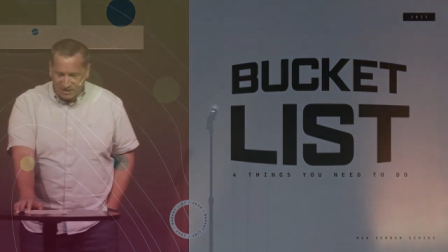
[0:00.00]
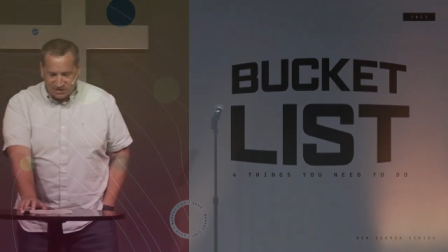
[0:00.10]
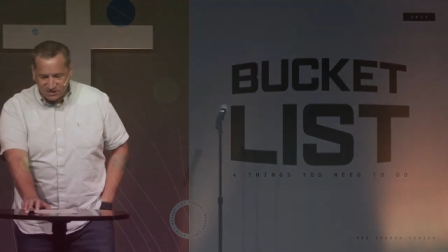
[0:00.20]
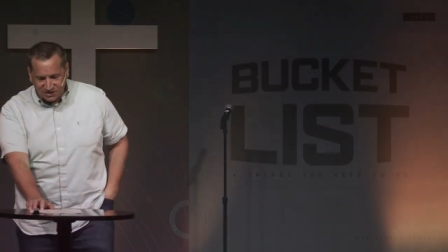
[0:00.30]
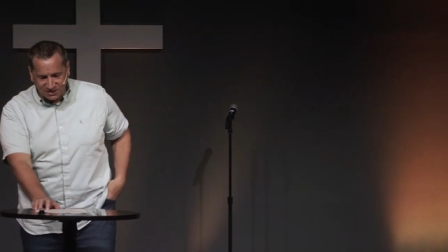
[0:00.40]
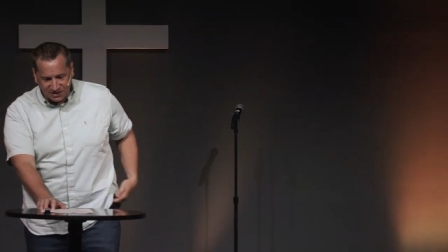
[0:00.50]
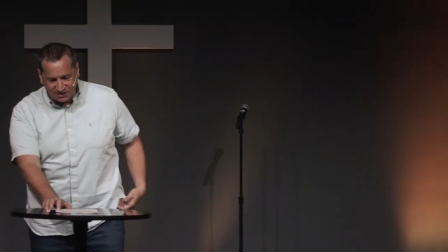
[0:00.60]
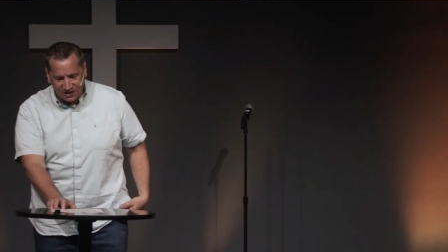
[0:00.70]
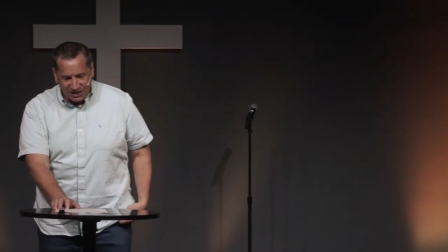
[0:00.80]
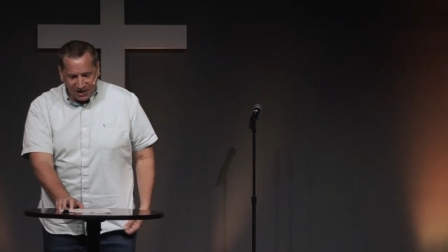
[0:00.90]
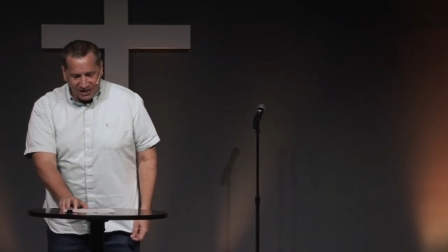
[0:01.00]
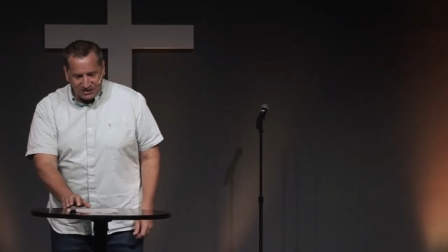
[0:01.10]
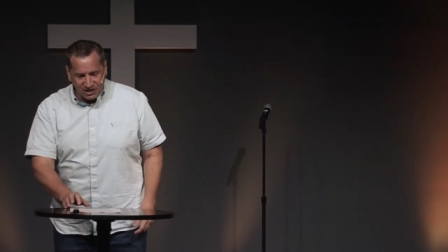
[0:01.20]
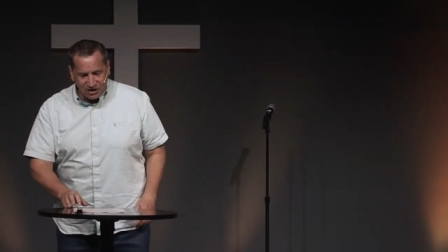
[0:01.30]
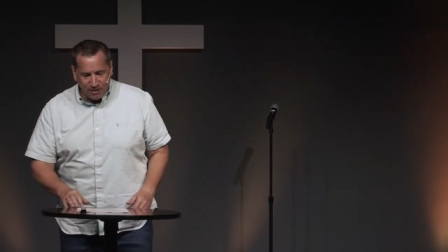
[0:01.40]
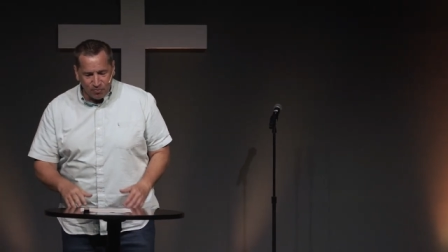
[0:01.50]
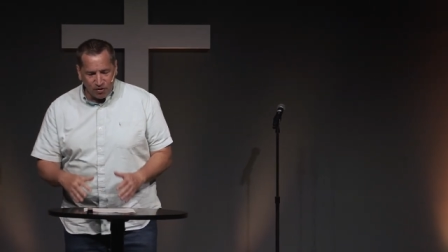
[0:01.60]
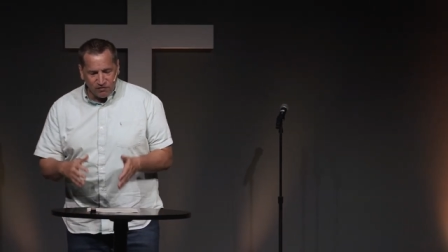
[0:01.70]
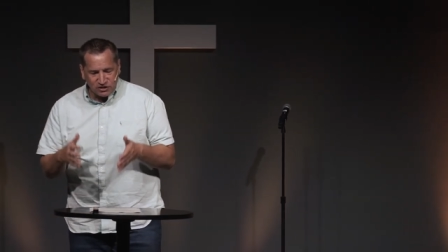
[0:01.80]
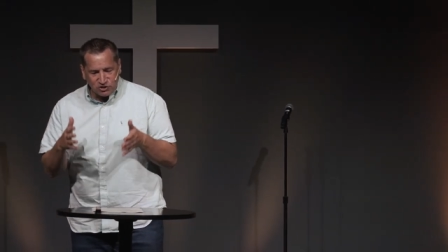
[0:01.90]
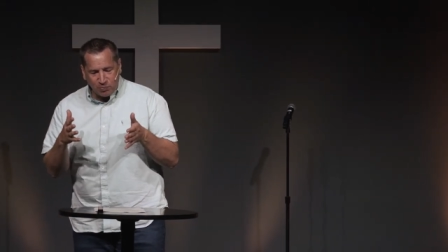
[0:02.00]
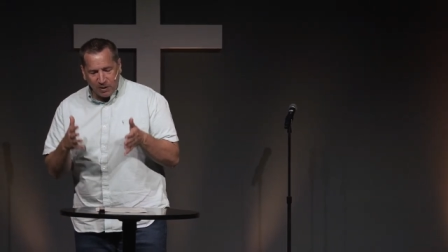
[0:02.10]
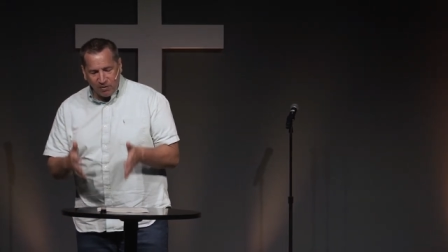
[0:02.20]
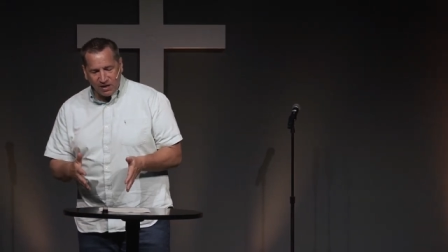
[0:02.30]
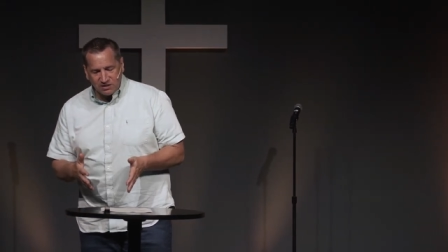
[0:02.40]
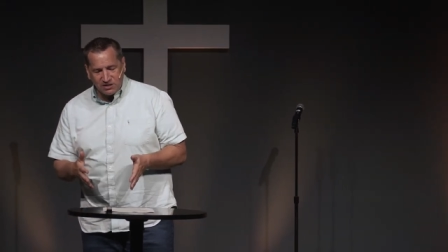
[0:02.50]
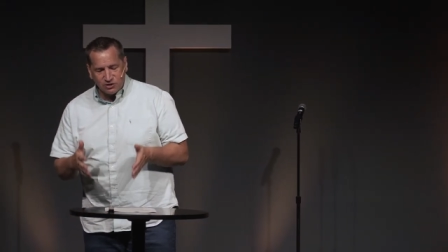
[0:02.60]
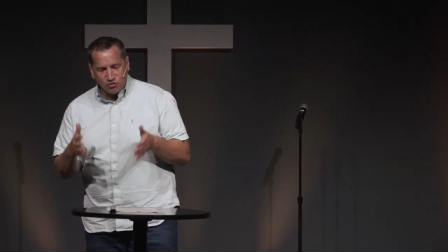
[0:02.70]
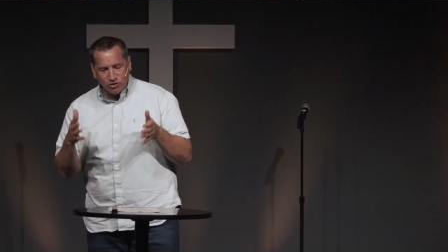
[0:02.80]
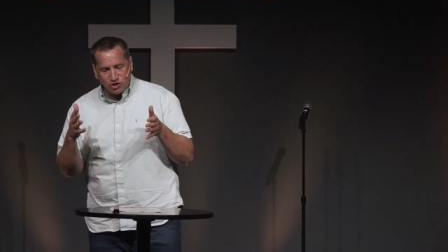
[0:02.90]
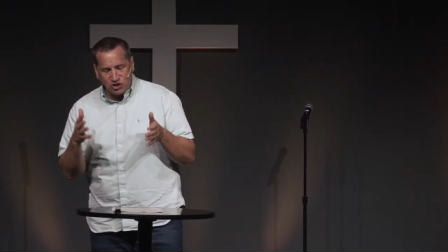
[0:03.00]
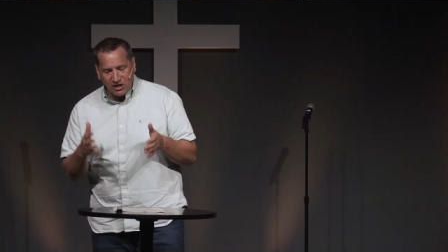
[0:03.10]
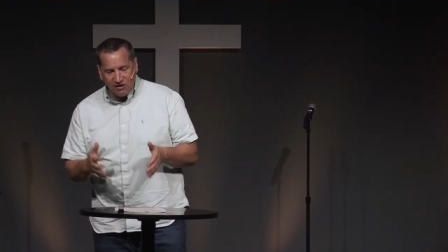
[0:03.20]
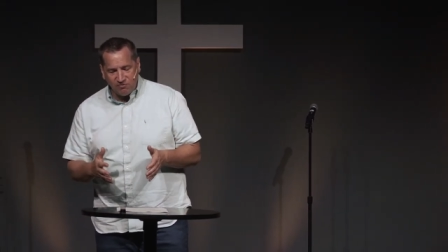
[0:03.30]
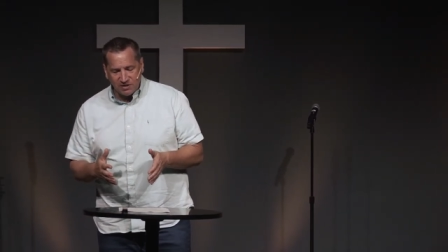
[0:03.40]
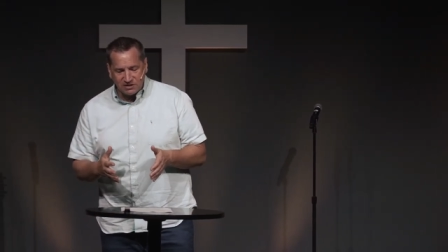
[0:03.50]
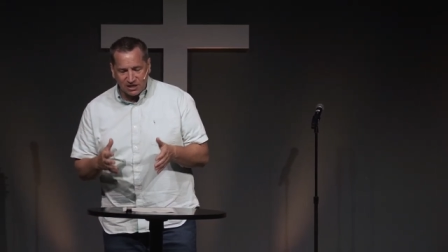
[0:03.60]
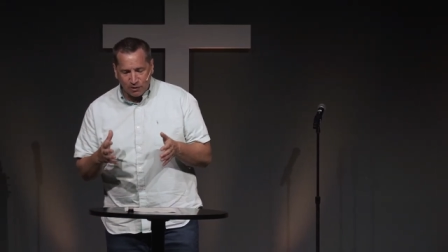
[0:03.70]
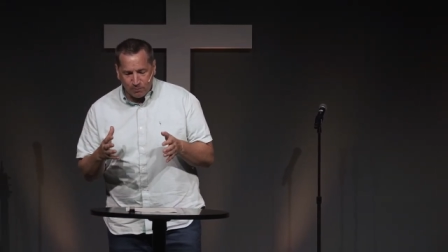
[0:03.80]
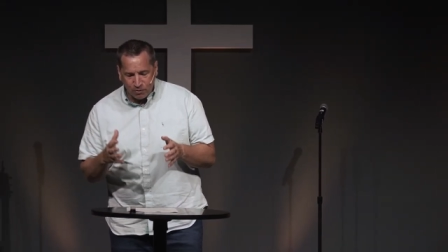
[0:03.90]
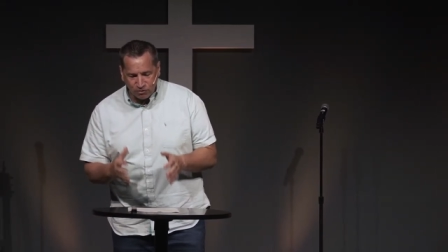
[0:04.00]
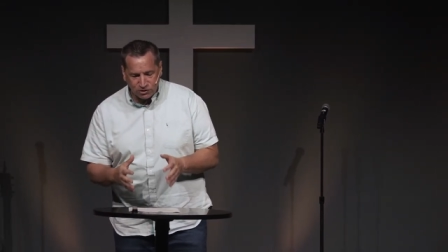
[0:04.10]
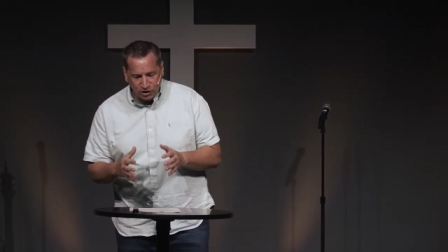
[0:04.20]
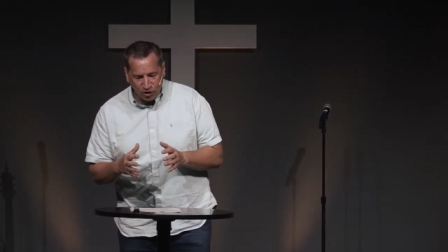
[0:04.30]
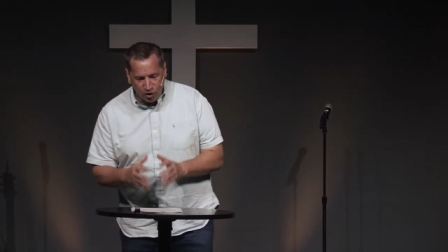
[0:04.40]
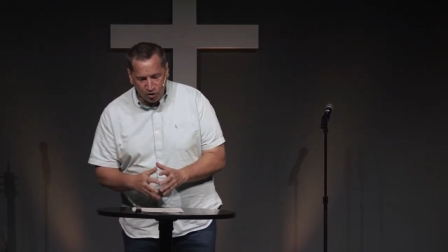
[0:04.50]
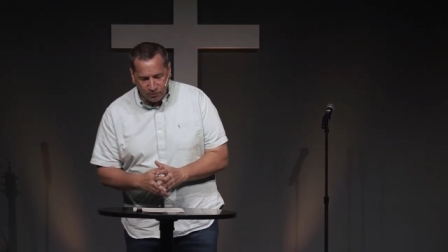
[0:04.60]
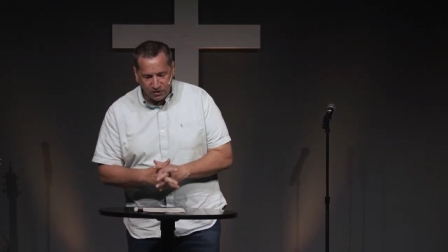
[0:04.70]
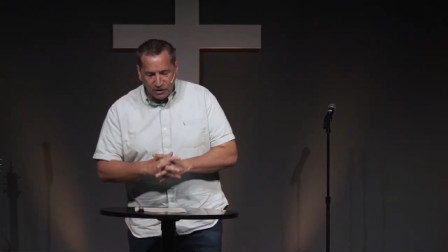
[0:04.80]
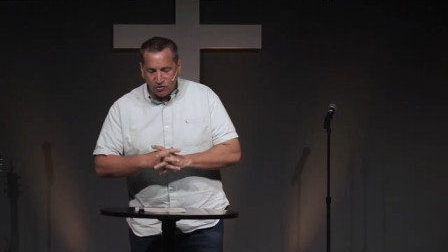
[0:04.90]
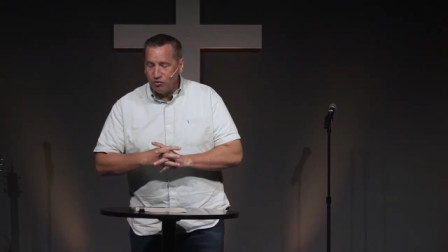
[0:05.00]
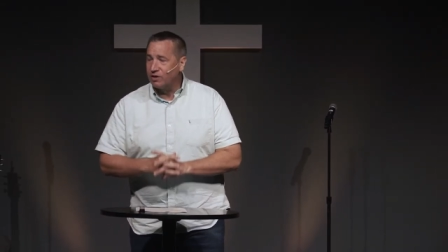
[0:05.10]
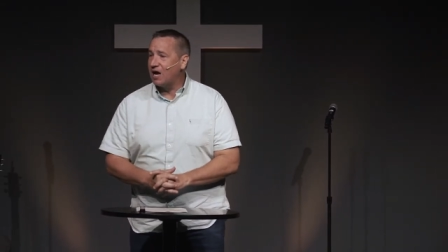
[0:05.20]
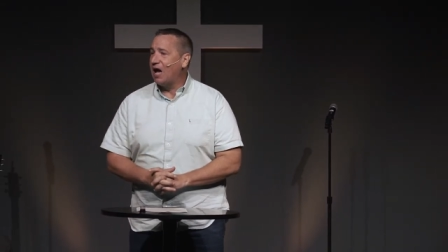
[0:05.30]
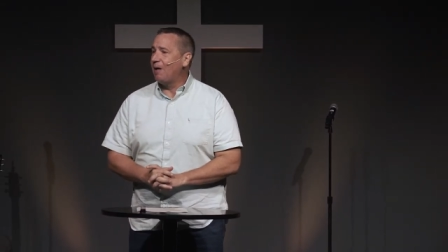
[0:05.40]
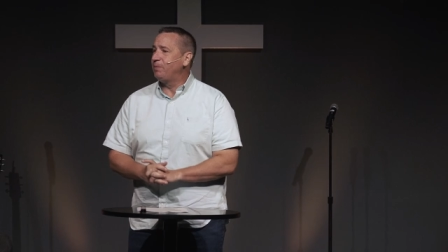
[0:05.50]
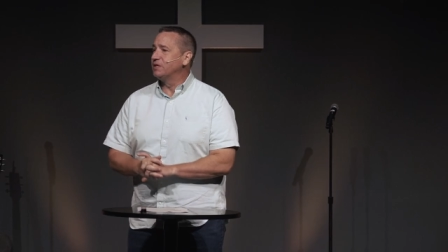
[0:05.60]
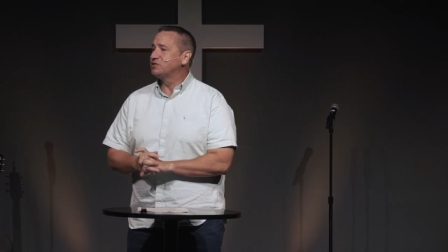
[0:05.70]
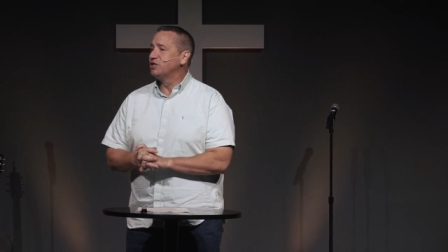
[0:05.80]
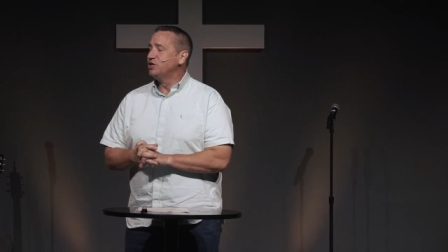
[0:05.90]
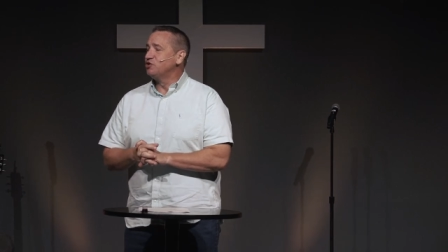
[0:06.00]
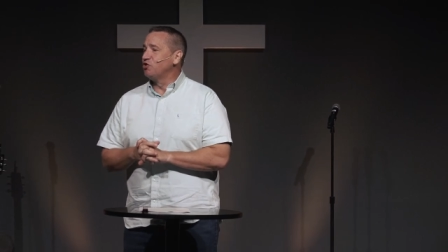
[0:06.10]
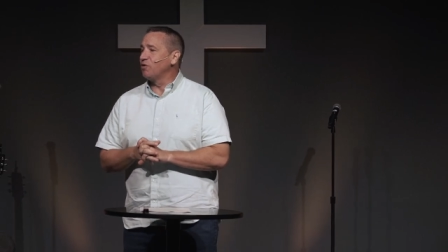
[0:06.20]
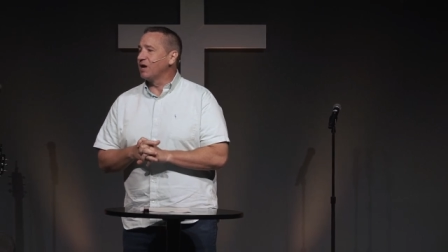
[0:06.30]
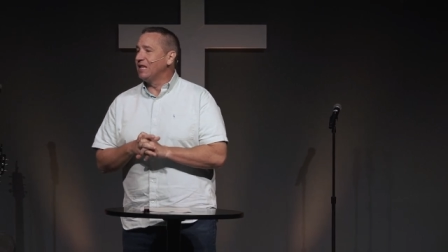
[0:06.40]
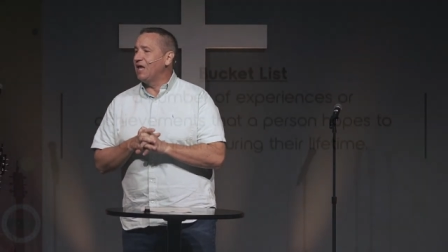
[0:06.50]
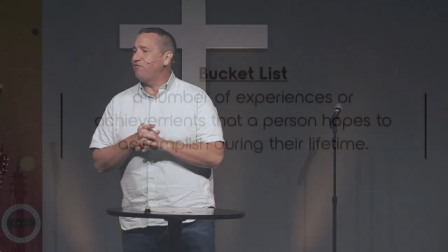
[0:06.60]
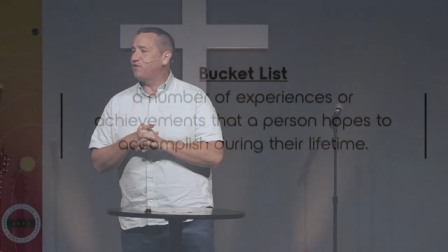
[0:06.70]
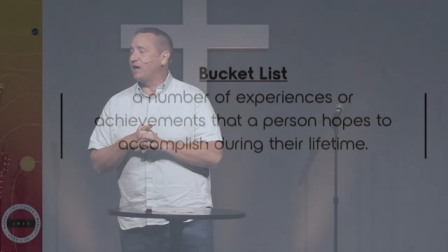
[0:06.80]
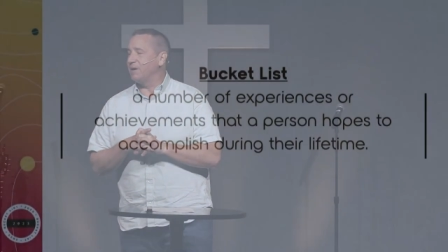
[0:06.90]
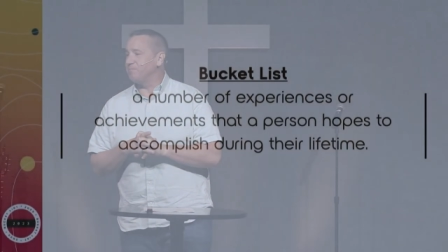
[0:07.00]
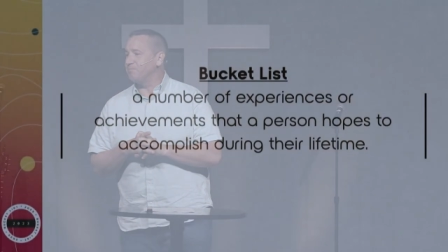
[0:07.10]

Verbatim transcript: list is this it's a number of experiences or achievements that a person hopes to accomplish during a lifetime.